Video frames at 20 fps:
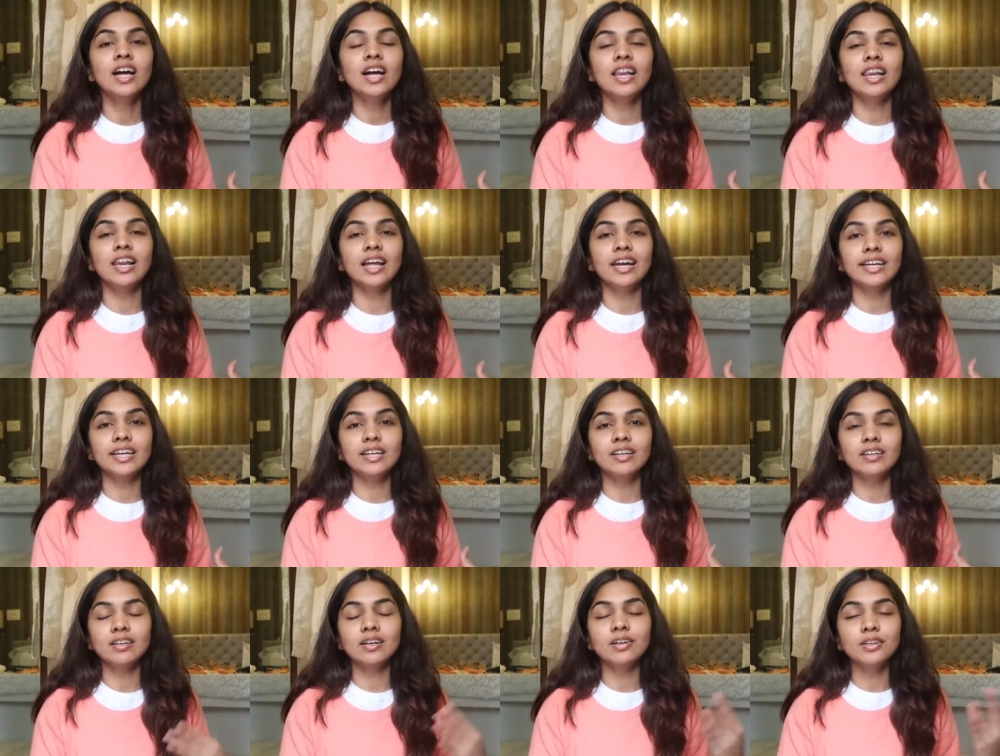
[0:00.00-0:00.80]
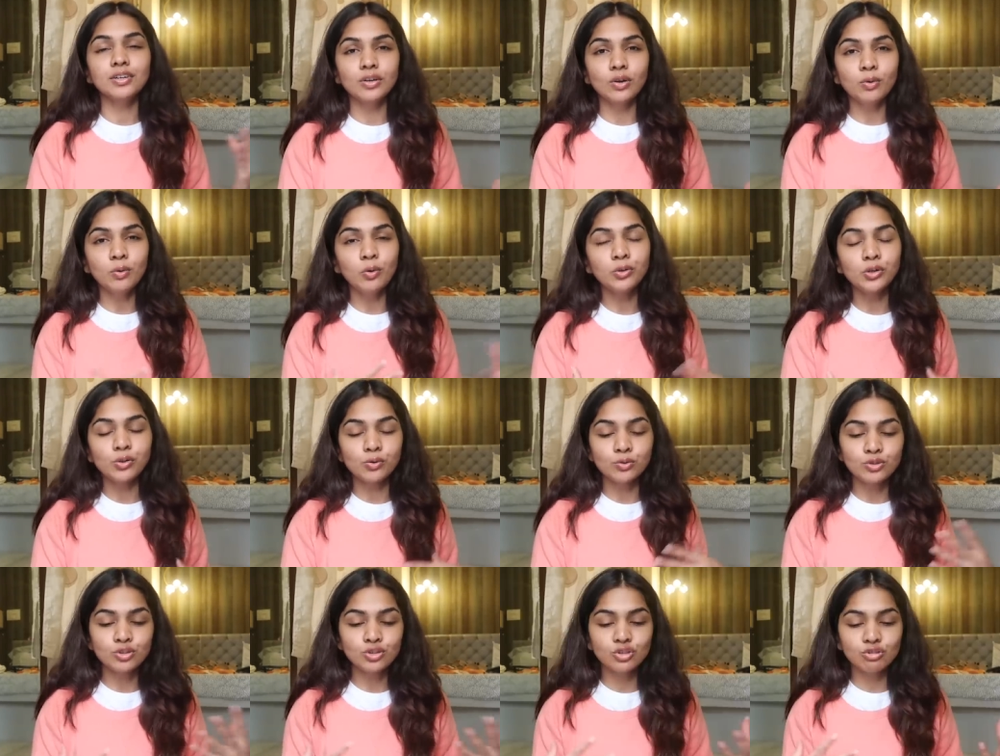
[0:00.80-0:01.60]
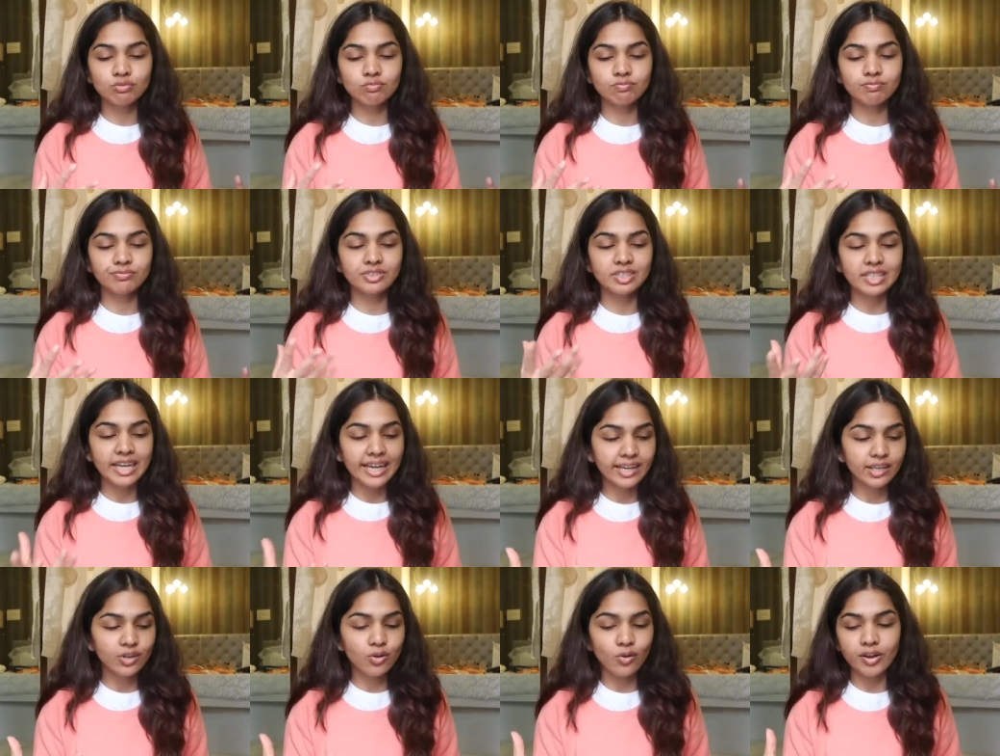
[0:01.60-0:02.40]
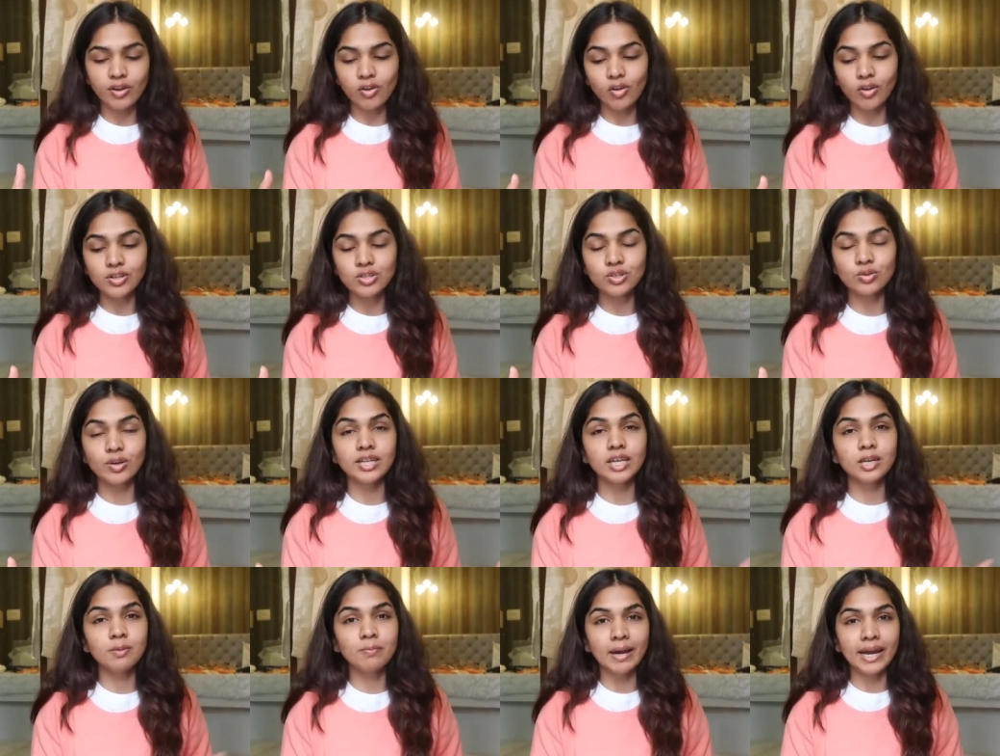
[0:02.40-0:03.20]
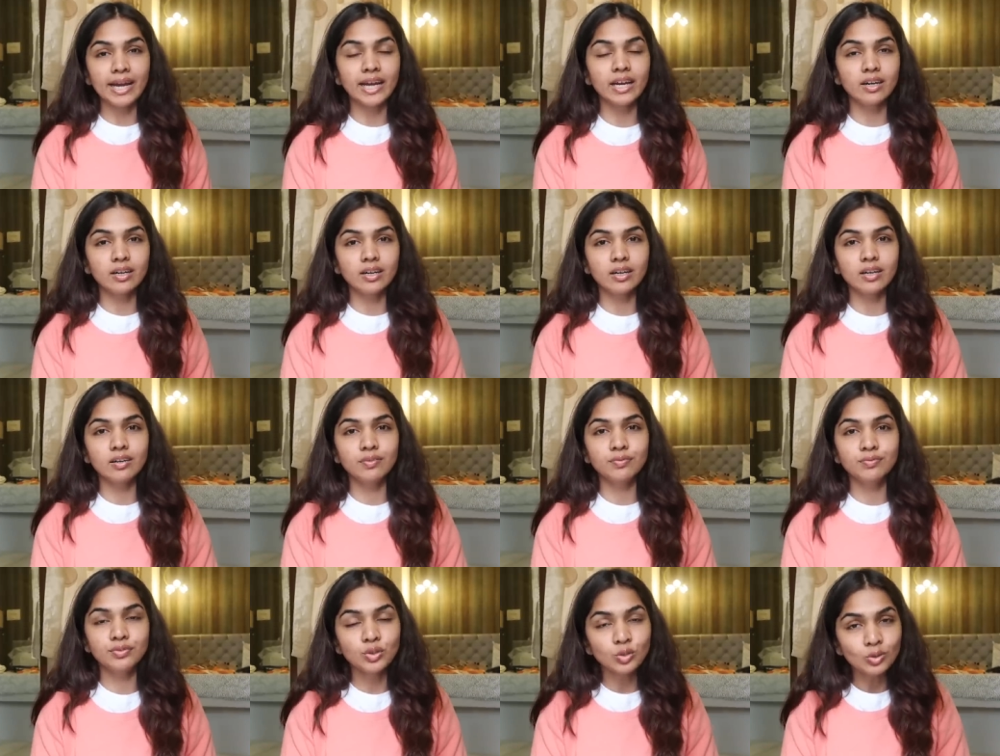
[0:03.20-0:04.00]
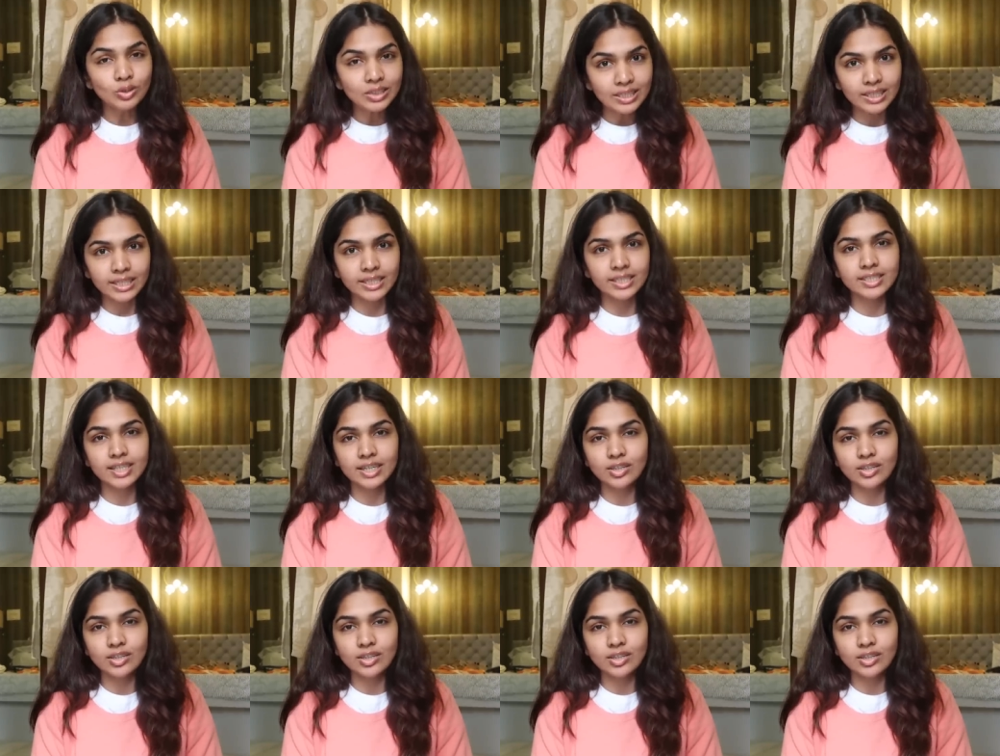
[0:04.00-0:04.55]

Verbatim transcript: like a, you know, huge sale going on, so I did buy a few things.